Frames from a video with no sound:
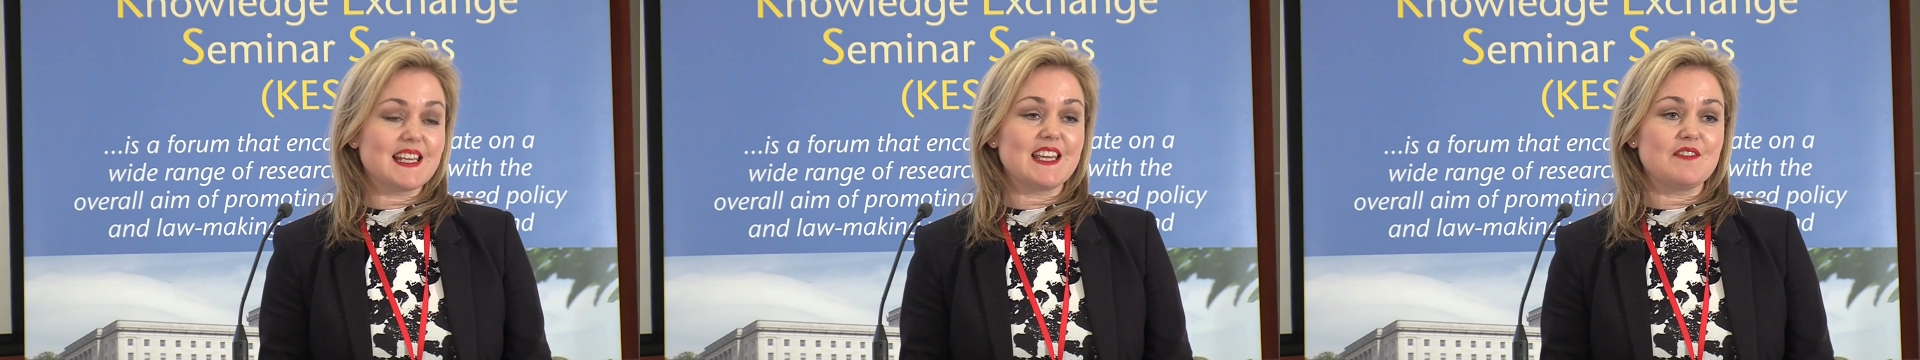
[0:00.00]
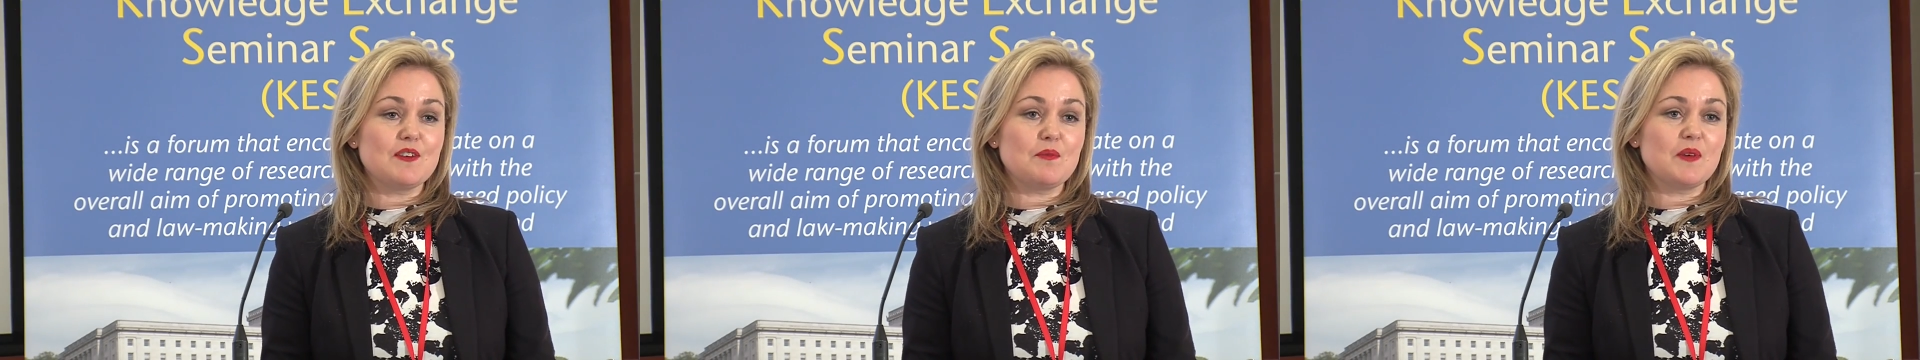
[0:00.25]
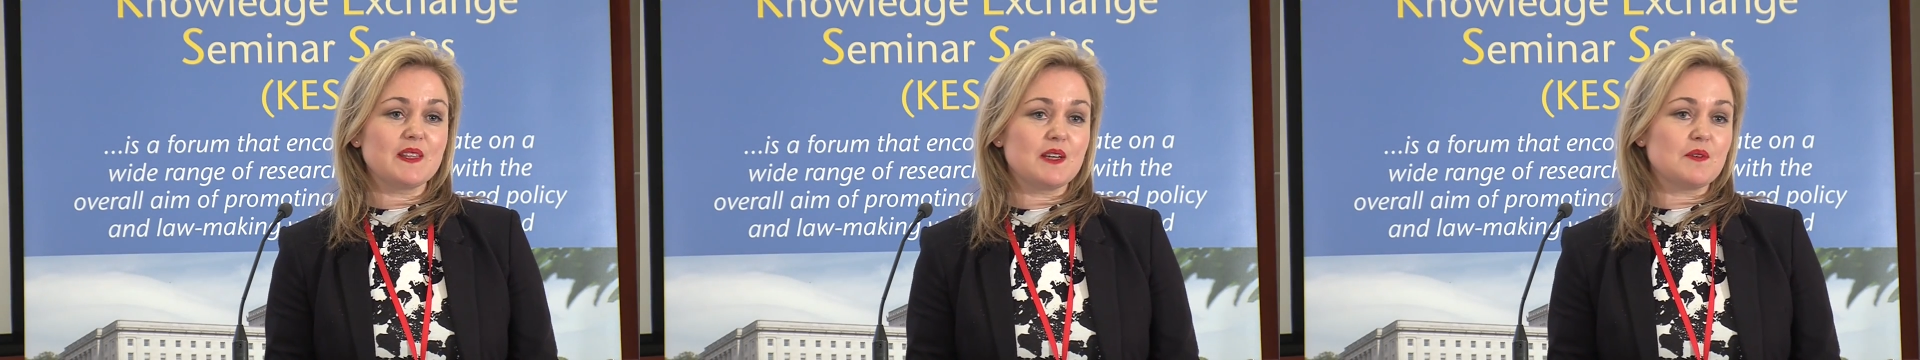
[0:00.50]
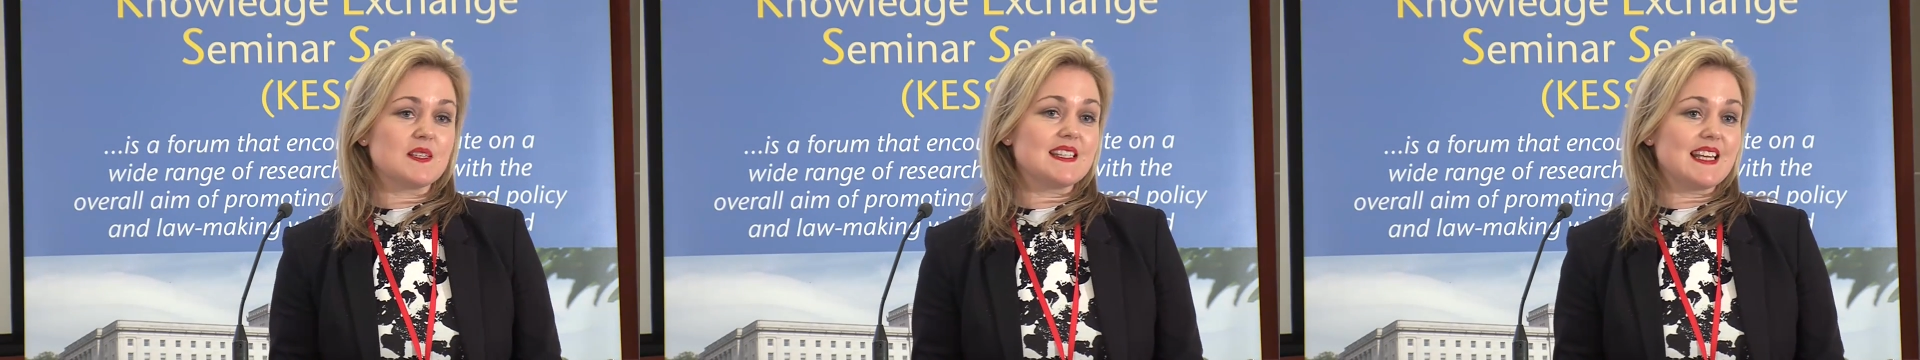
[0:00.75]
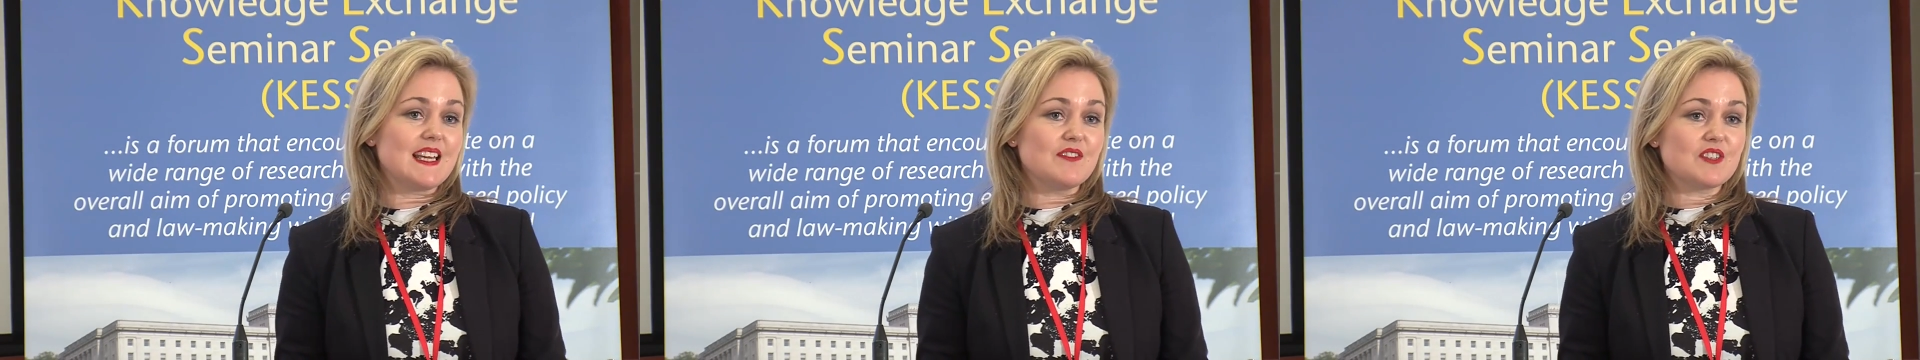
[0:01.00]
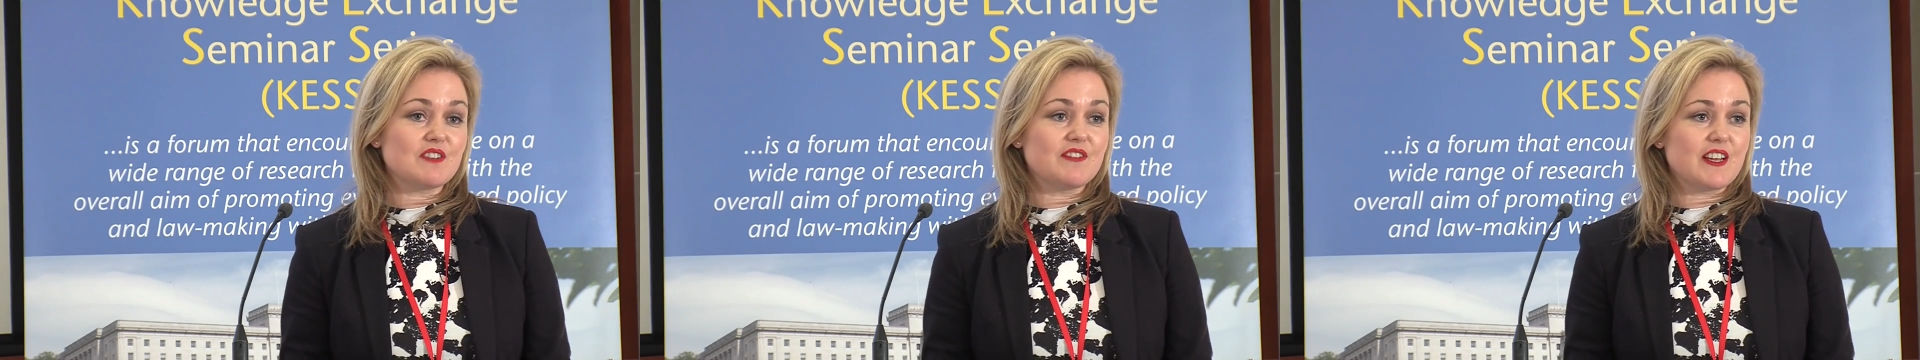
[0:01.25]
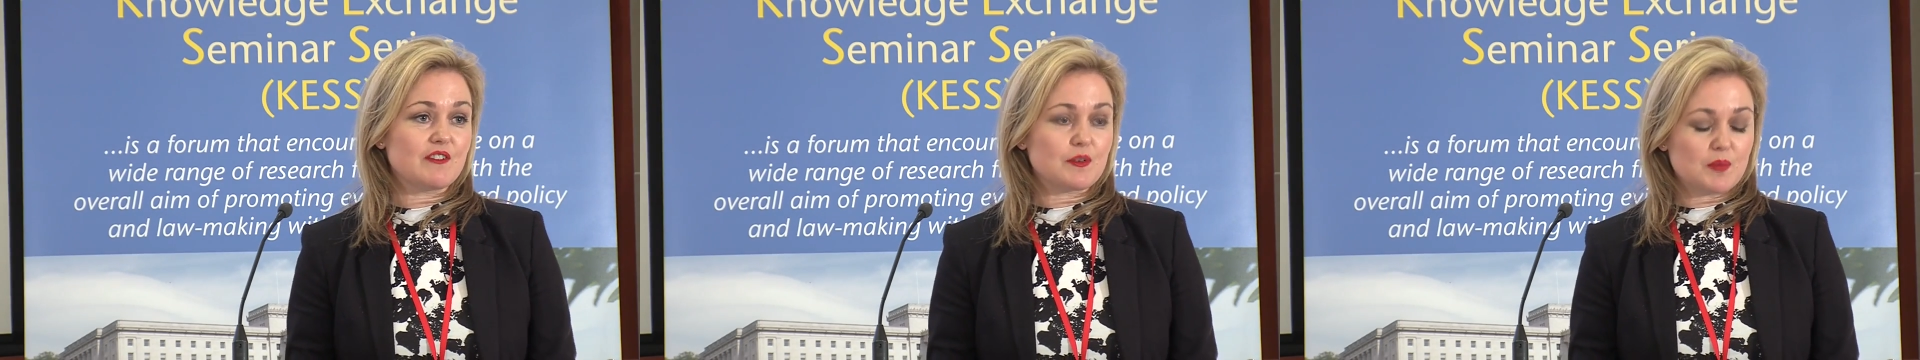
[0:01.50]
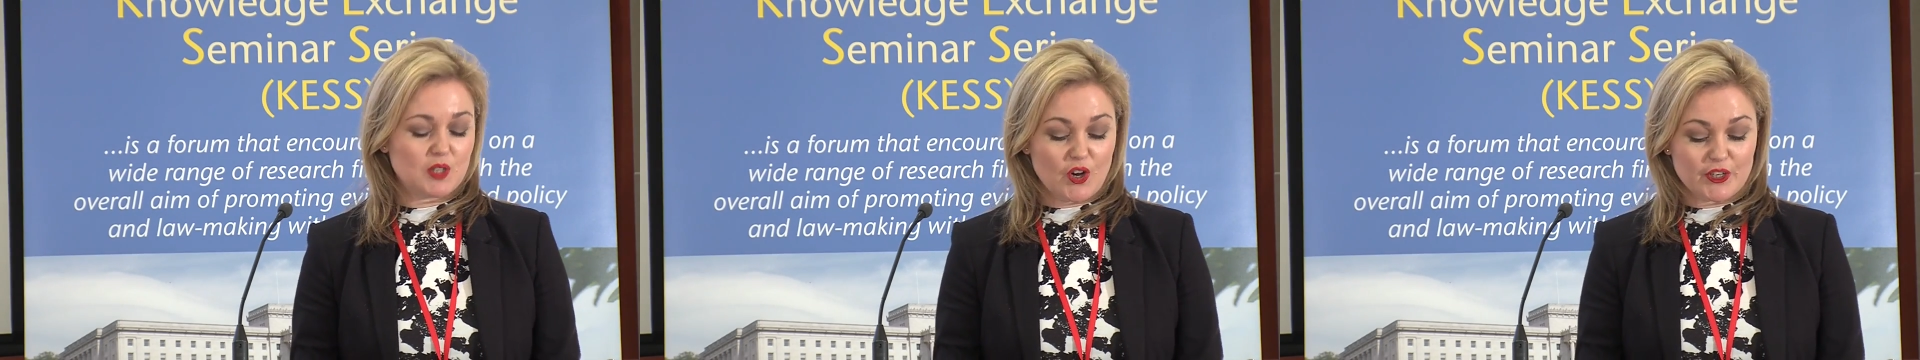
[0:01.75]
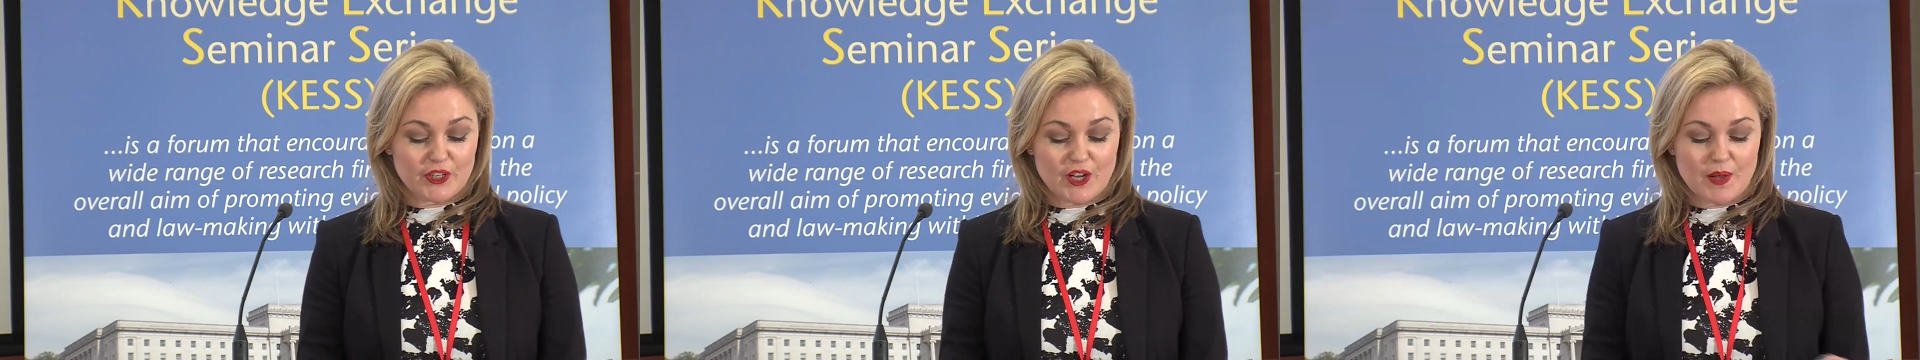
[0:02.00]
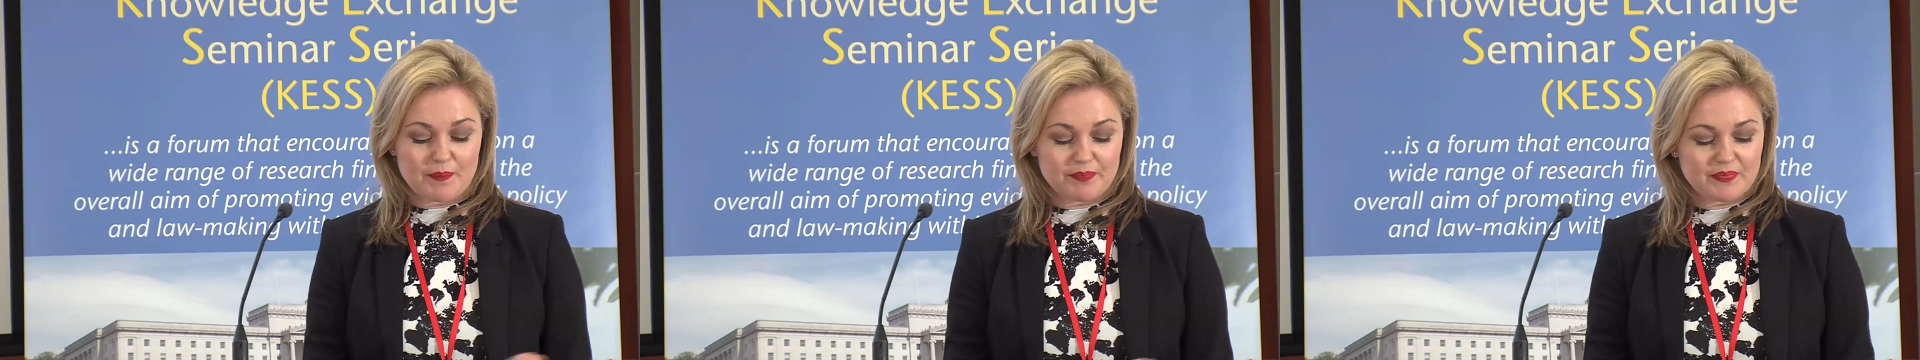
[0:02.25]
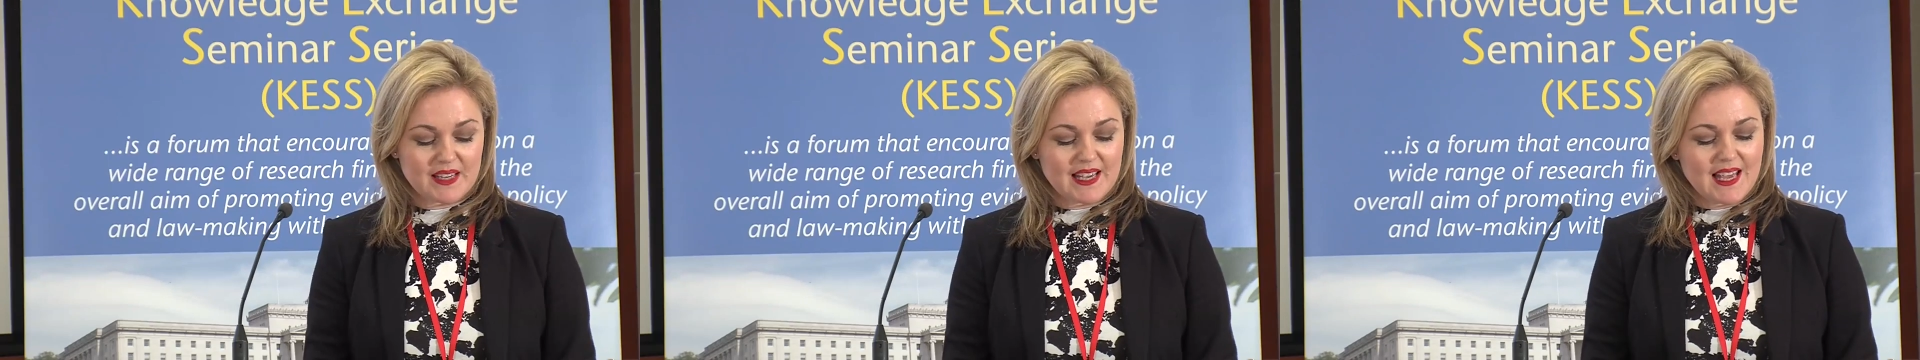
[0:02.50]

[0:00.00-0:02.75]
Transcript: even when they received a favourable outcome,